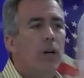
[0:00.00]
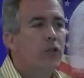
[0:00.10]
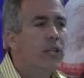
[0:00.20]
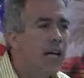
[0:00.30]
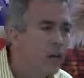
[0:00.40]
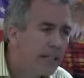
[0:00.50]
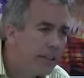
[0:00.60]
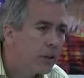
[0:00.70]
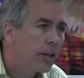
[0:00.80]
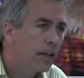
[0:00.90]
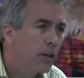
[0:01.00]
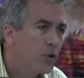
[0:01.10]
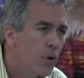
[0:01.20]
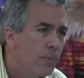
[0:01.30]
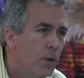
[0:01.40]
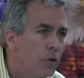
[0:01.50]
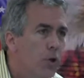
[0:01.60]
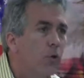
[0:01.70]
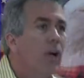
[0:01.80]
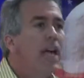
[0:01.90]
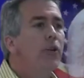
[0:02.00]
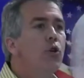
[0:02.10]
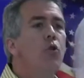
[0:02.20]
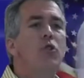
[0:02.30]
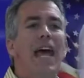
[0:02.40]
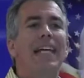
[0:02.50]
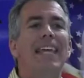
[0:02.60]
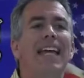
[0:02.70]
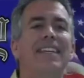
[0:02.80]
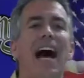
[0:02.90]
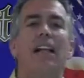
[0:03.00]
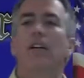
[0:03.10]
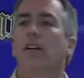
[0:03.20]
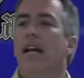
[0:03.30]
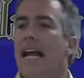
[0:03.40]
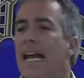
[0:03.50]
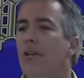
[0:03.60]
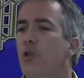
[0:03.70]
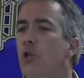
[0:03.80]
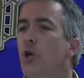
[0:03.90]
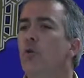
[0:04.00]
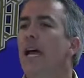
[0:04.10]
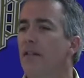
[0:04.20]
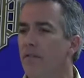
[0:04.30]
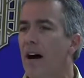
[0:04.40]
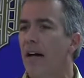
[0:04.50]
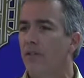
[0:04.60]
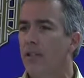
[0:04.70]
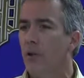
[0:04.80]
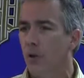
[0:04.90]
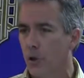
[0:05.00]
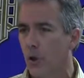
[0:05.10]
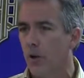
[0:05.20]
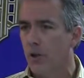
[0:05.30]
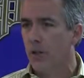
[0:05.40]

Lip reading: what charity you're going to contribute to. You take that dollar and you get involved in your church.